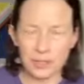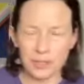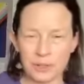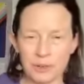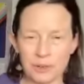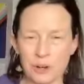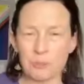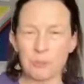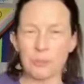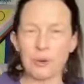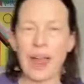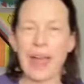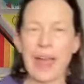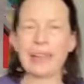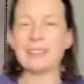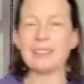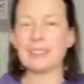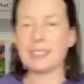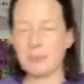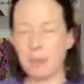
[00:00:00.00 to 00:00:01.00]
or
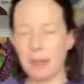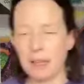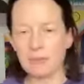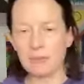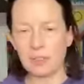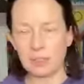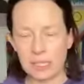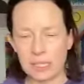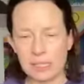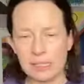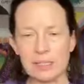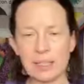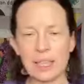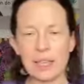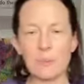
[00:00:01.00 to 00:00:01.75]
practice mindfulness.